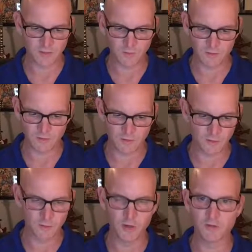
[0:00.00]
We were doing
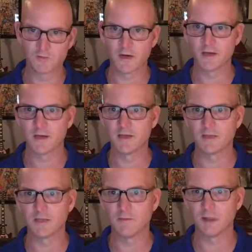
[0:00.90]
posts
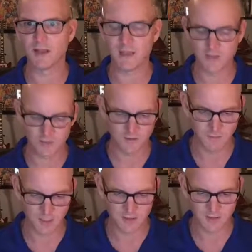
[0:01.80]
recognizing Black History Month.